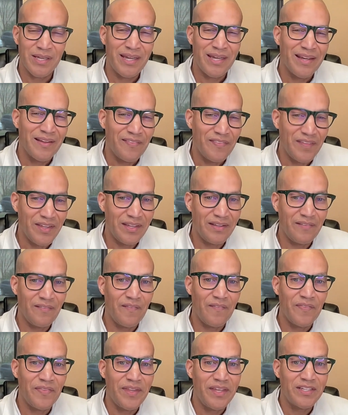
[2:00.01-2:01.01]
then
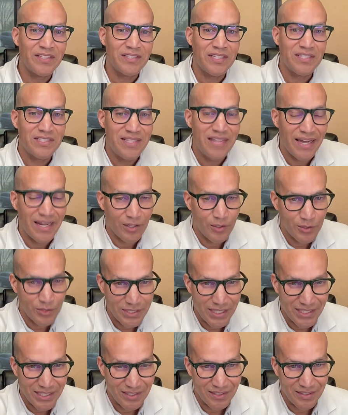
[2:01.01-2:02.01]
that is diagnosed
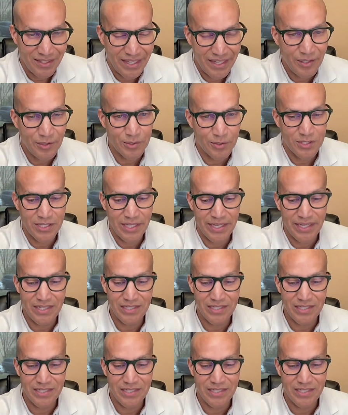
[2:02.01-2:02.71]
at the later stage,